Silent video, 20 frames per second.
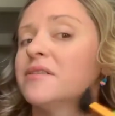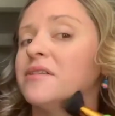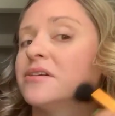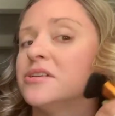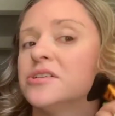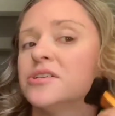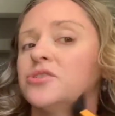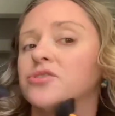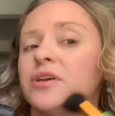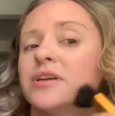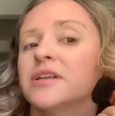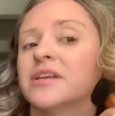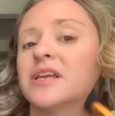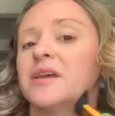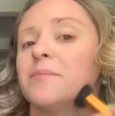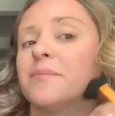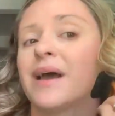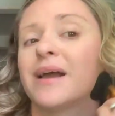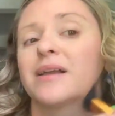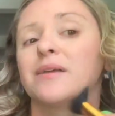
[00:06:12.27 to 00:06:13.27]
They're just trying to
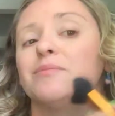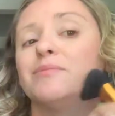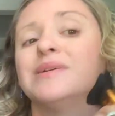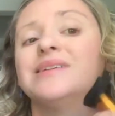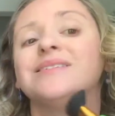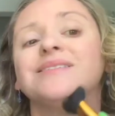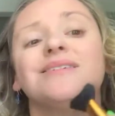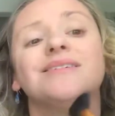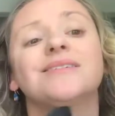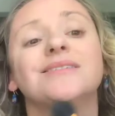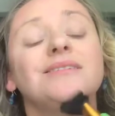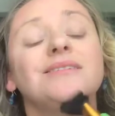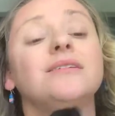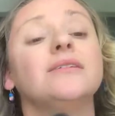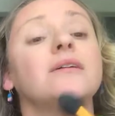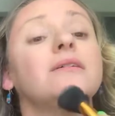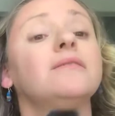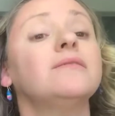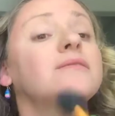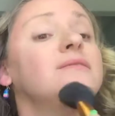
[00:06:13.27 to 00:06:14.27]
get back in business, you
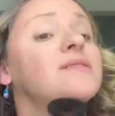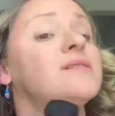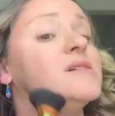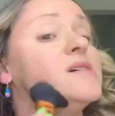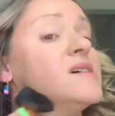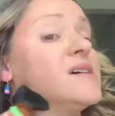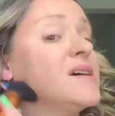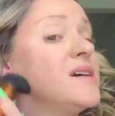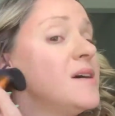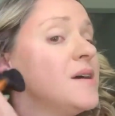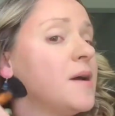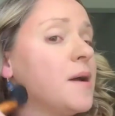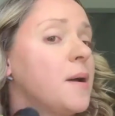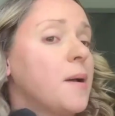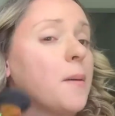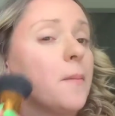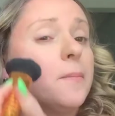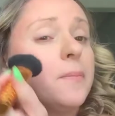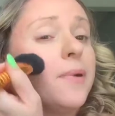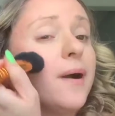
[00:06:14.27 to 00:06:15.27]
know?
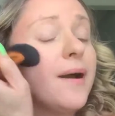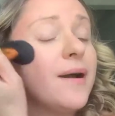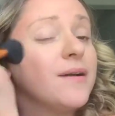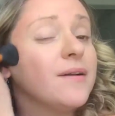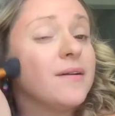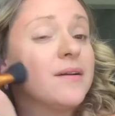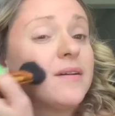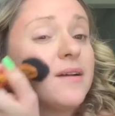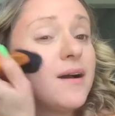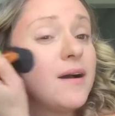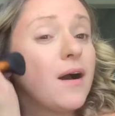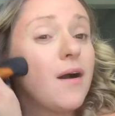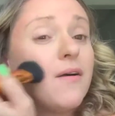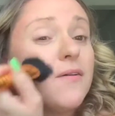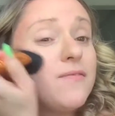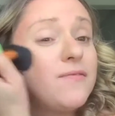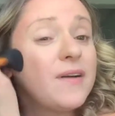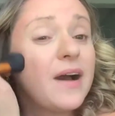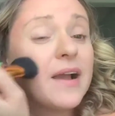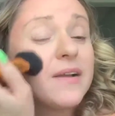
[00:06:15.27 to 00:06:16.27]
But
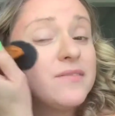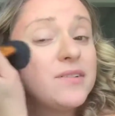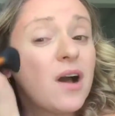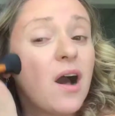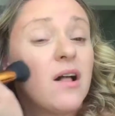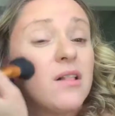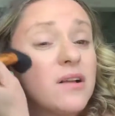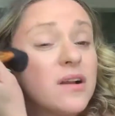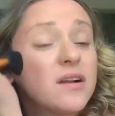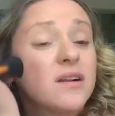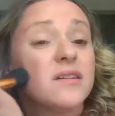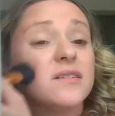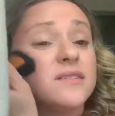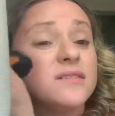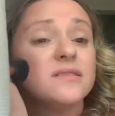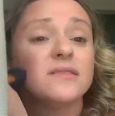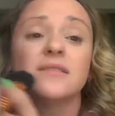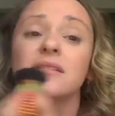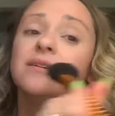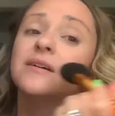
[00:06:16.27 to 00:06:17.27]

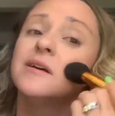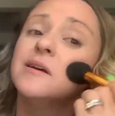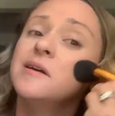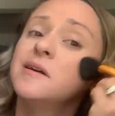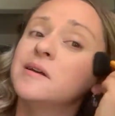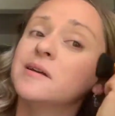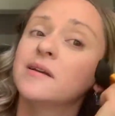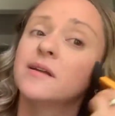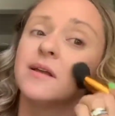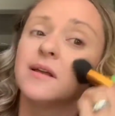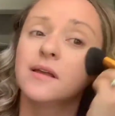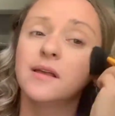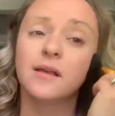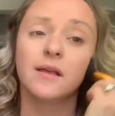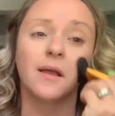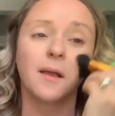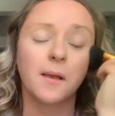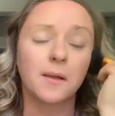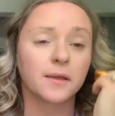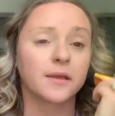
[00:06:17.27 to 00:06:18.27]
$5.
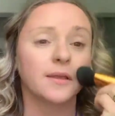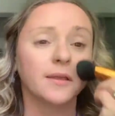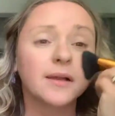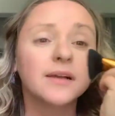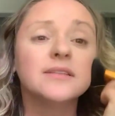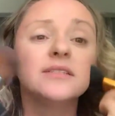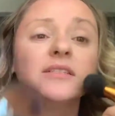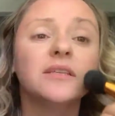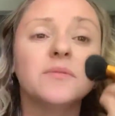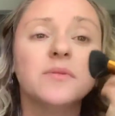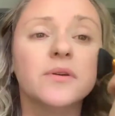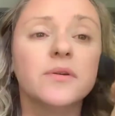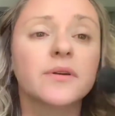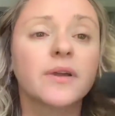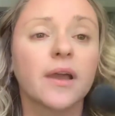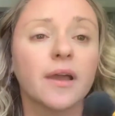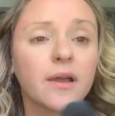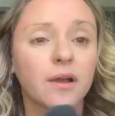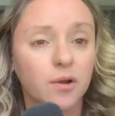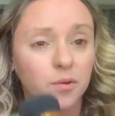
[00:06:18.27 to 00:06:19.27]
Can you guys see me
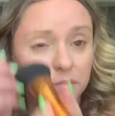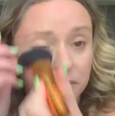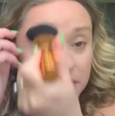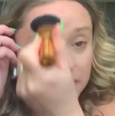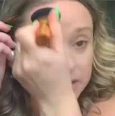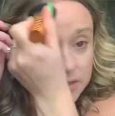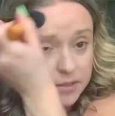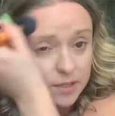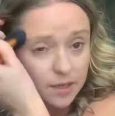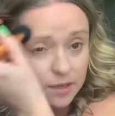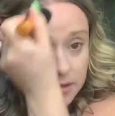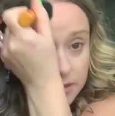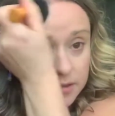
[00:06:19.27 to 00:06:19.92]
okay? I hope you guys can.